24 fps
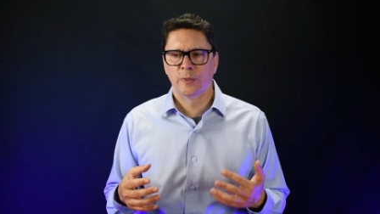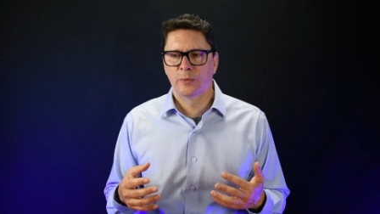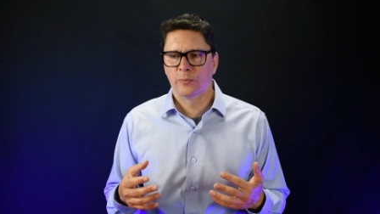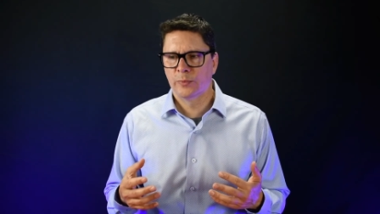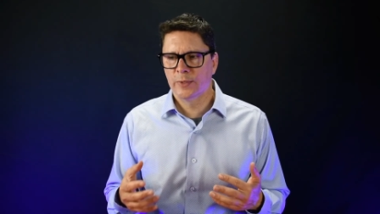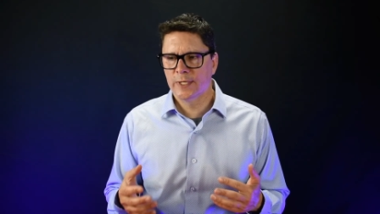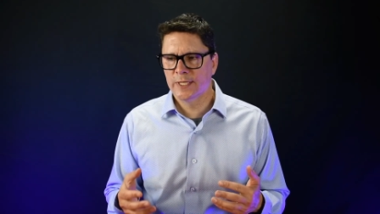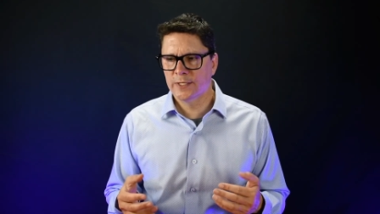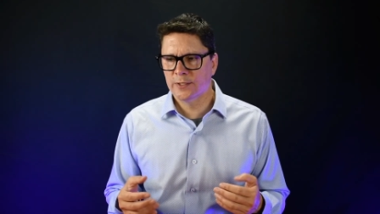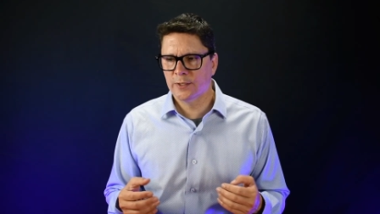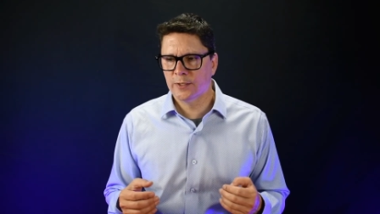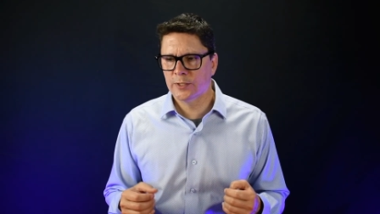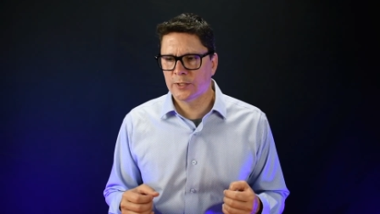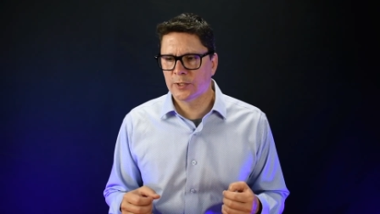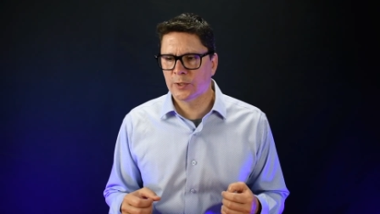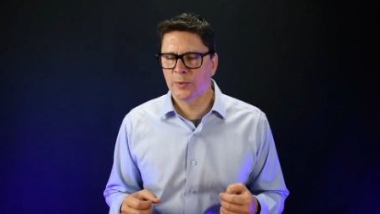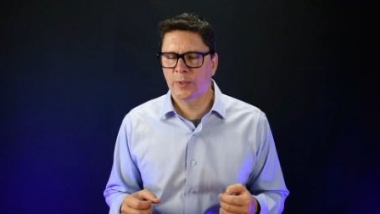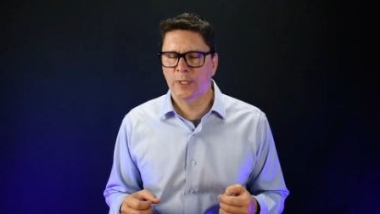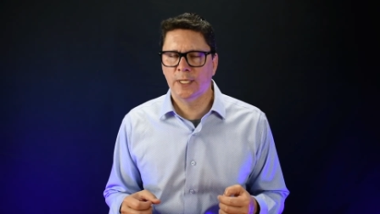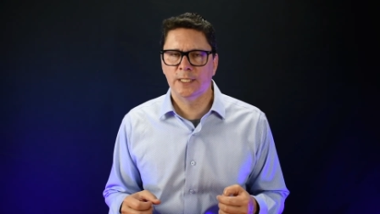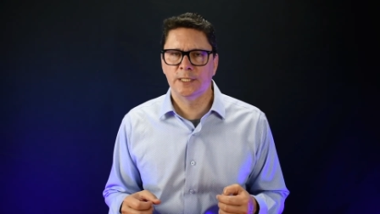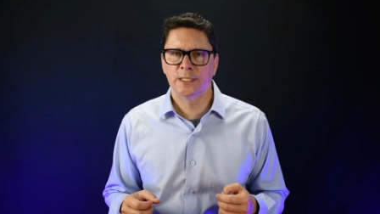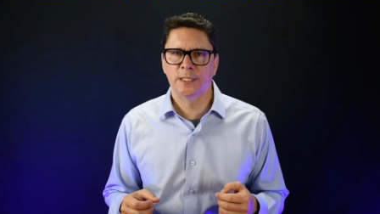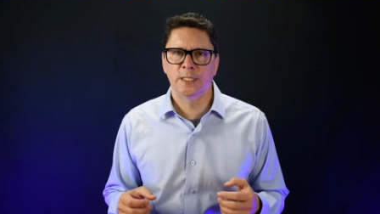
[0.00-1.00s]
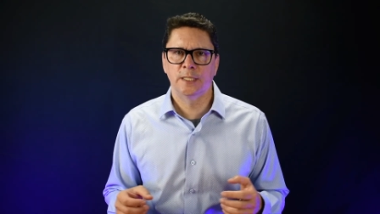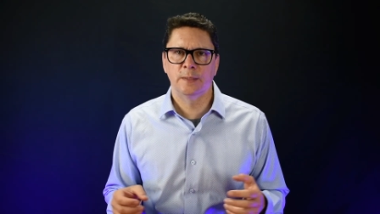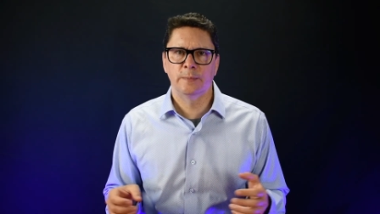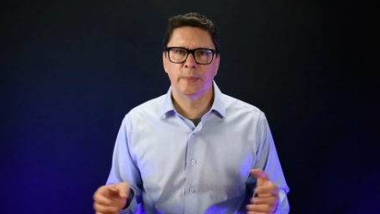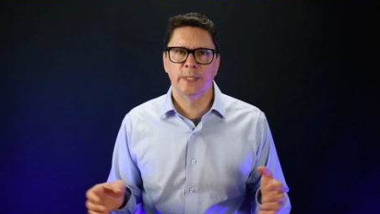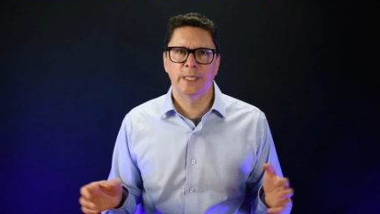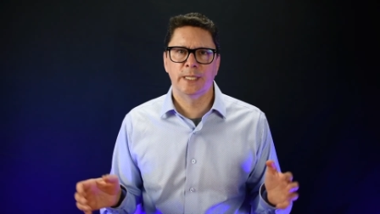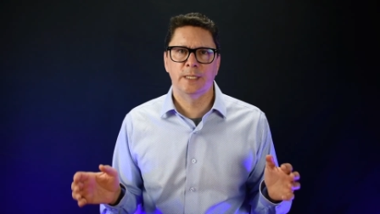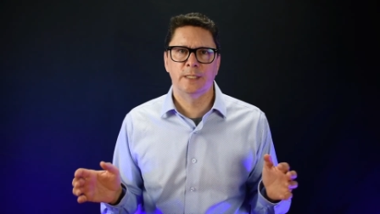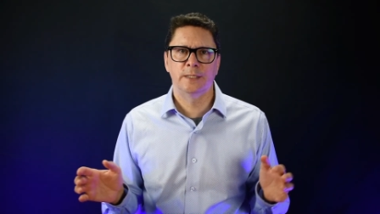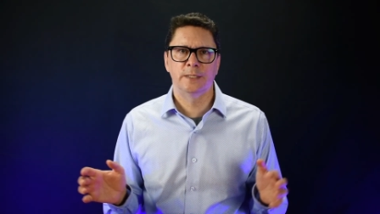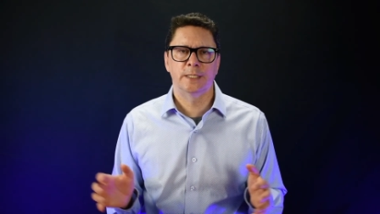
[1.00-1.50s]
research question
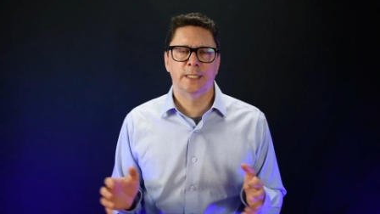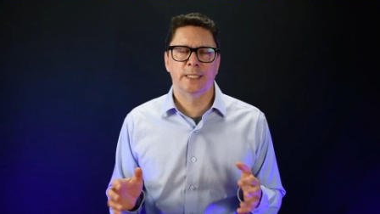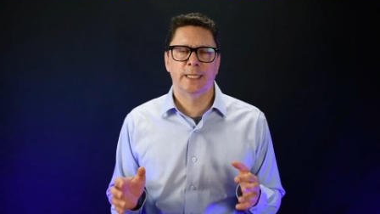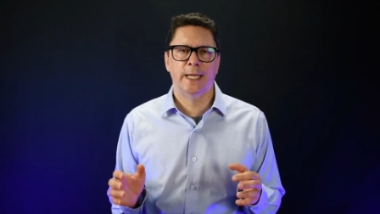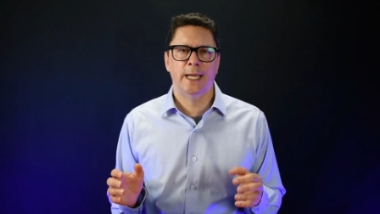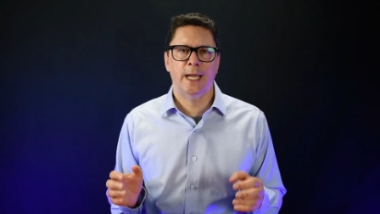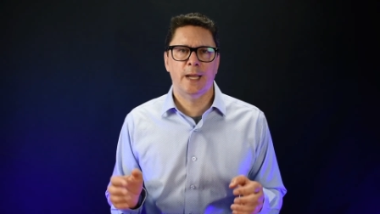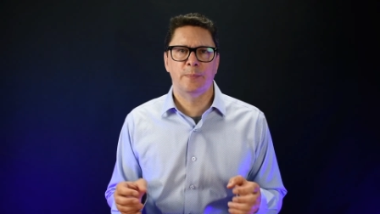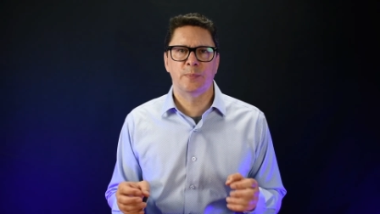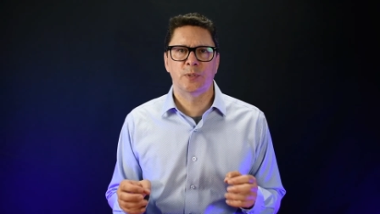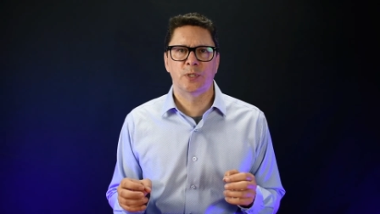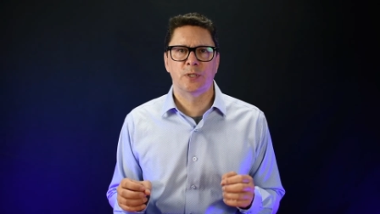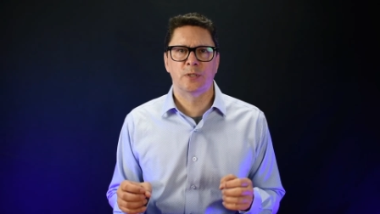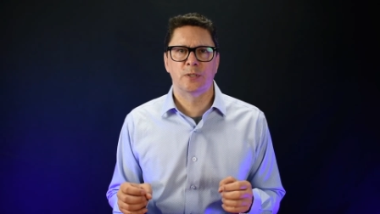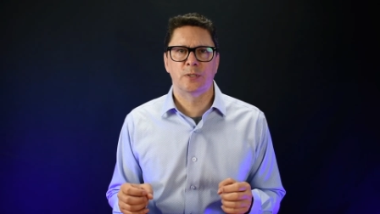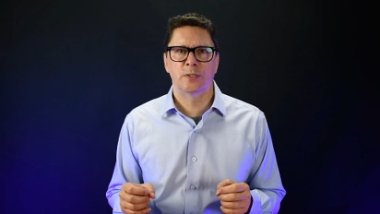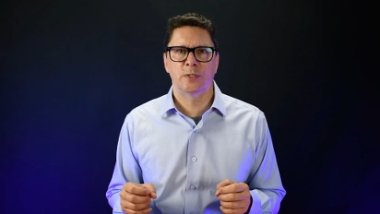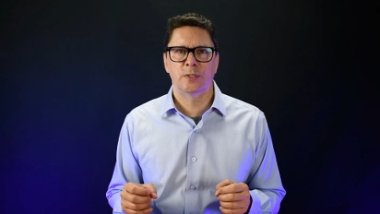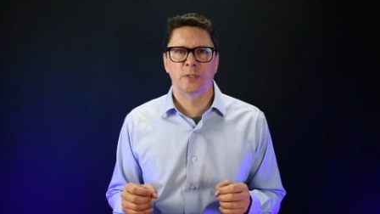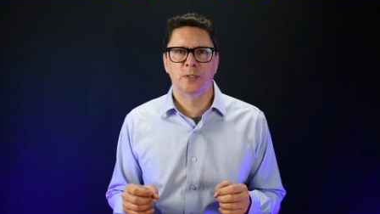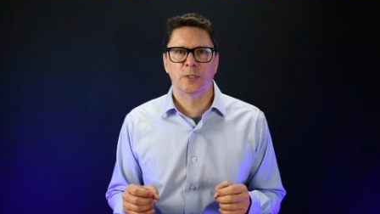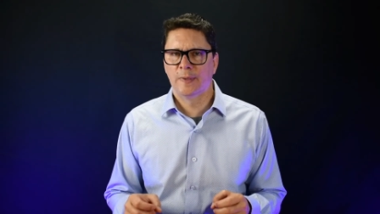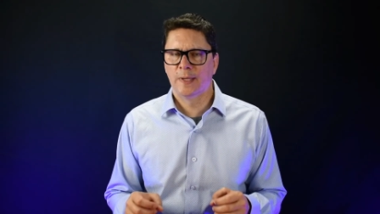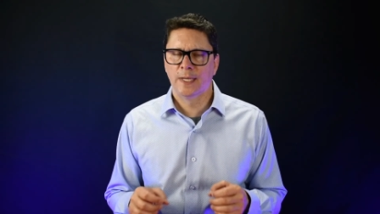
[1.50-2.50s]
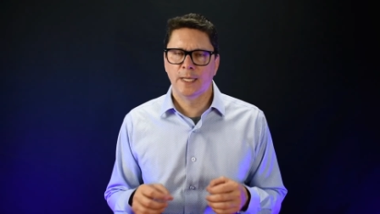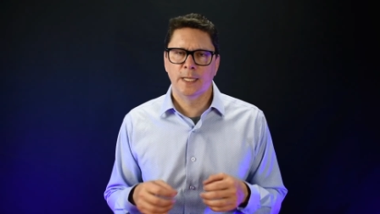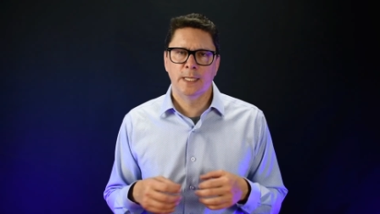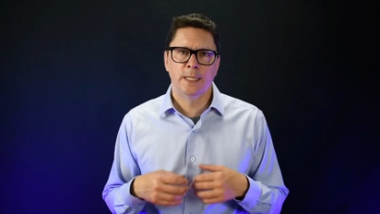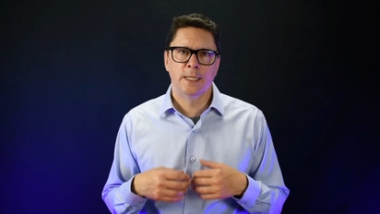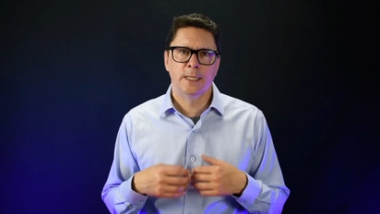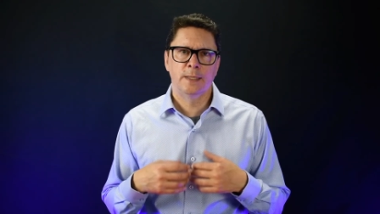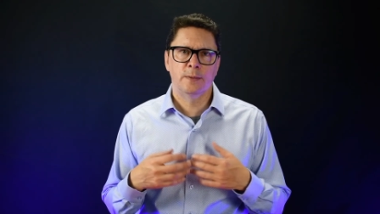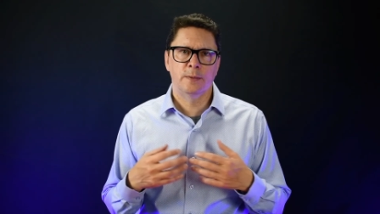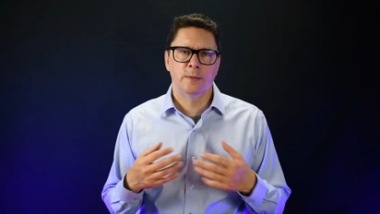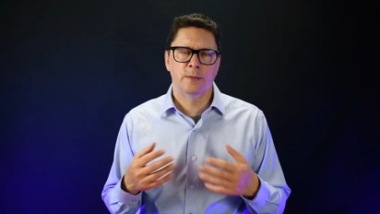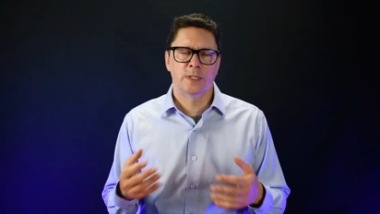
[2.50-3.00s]
because it captures
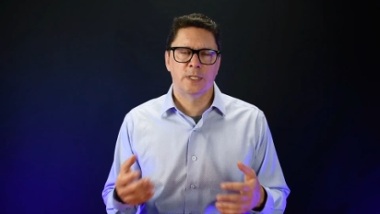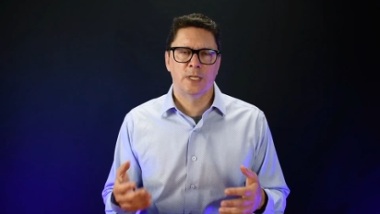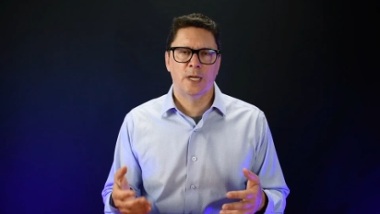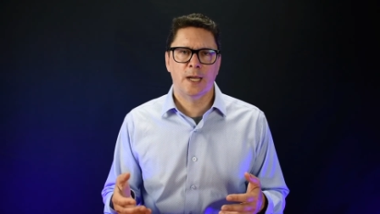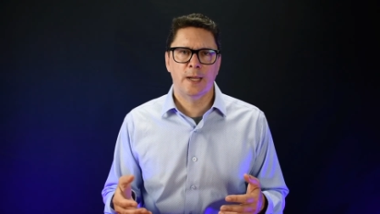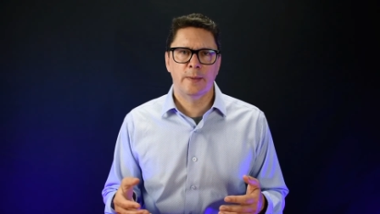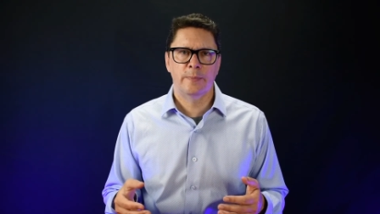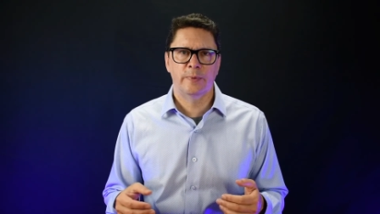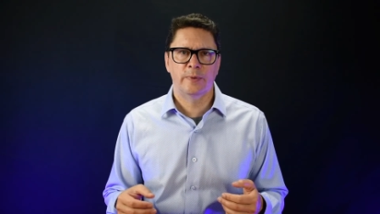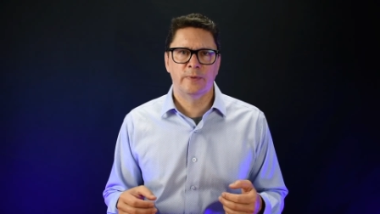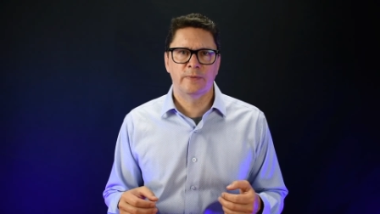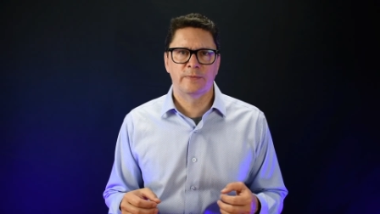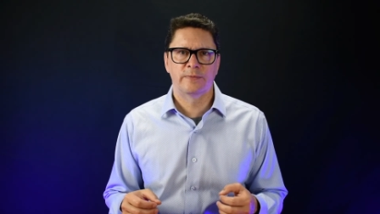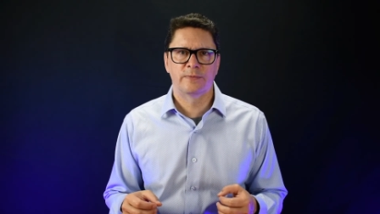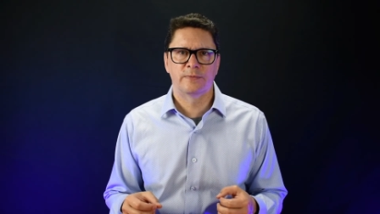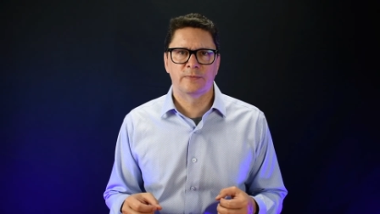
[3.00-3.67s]
any type of